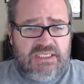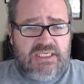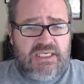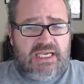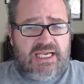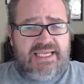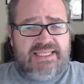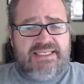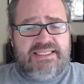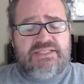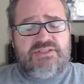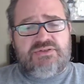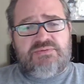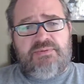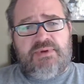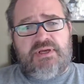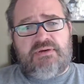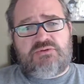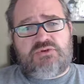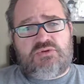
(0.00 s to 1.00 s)
I need to be
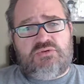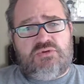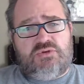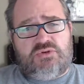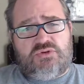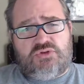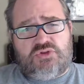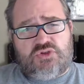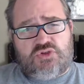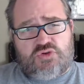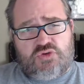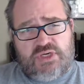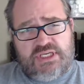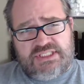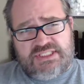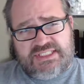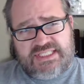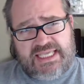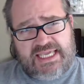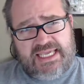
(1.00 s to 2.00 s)
able to
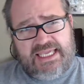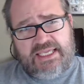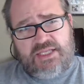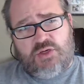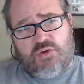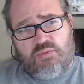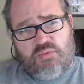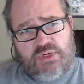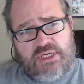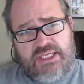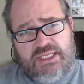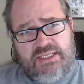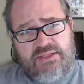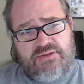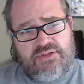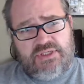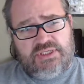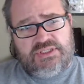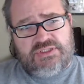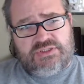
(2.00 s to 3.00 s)
address that in a way
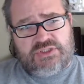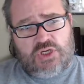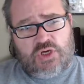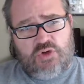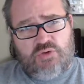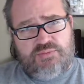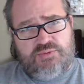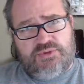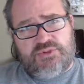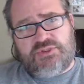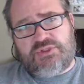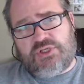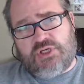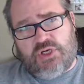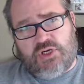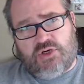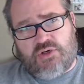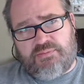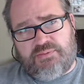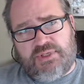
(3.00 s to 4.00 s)
that is open to
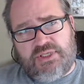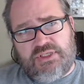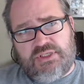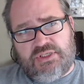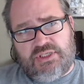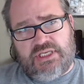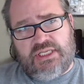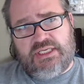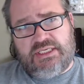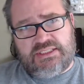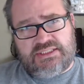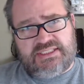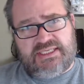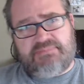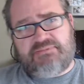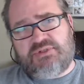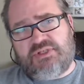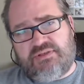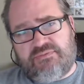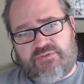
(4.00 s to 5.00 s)
her opinion and
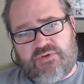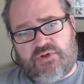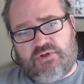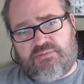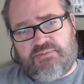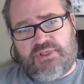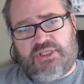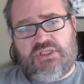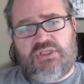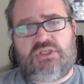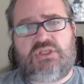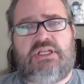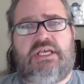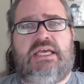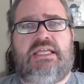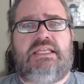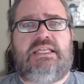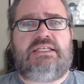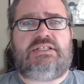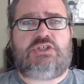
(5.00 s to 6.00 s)
accepting of her opinion,
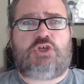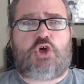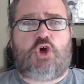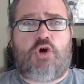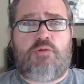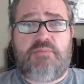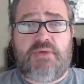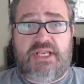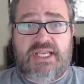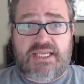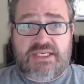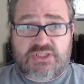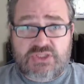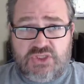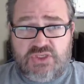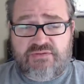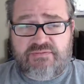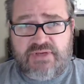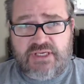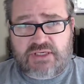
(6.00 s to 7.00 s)
and is a combination
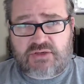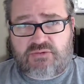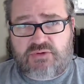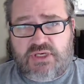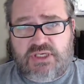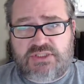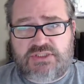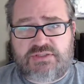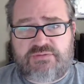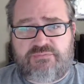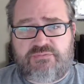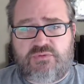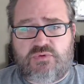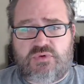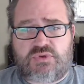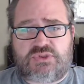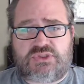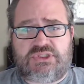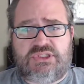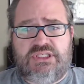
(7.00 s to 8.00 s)
of our creative
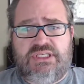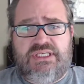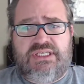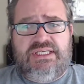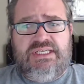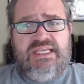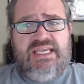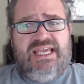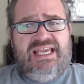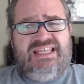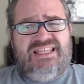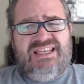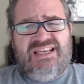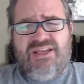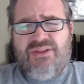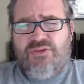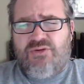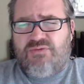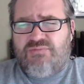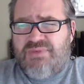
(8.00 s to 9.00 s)
force. And then I
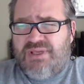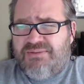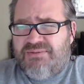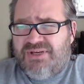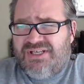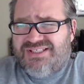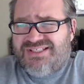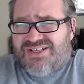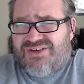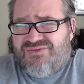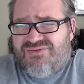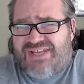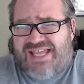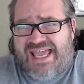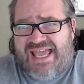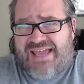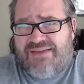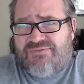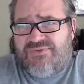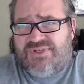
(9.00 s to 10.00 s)
thought, maybe I don't
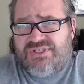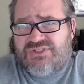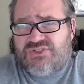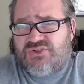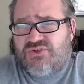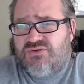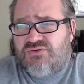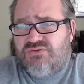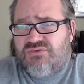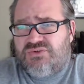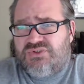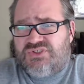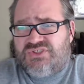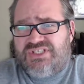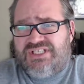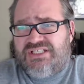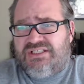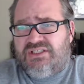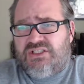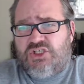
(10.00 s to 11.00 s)
have this
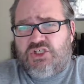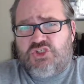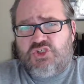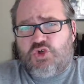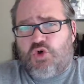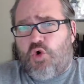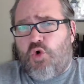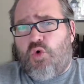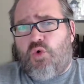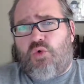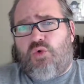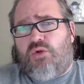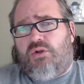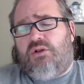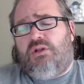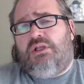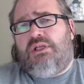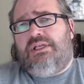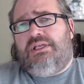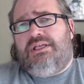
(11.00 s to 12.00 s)
skill at all.
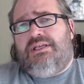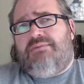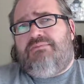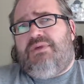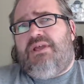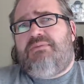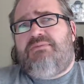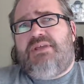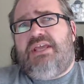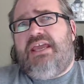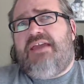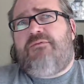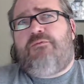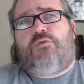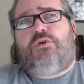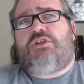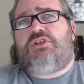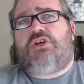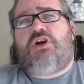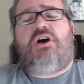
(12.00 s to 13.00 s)
Maybe
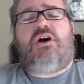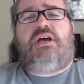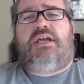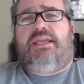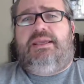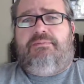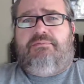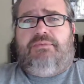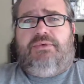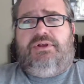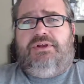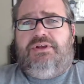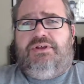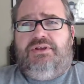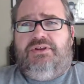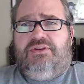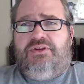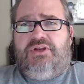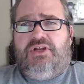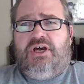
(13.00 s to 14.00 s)
every time
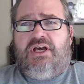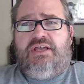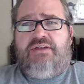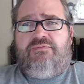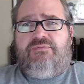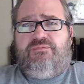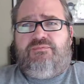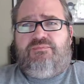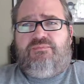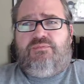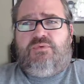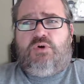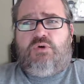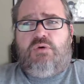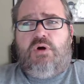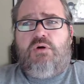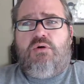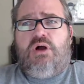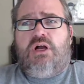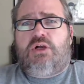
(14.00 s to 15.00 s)
that I've
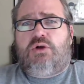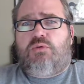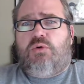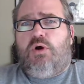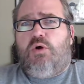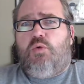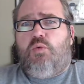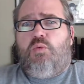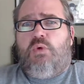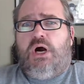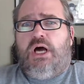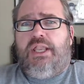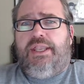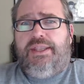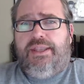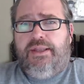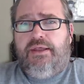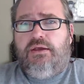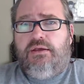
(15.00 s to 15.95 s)
quote unquote won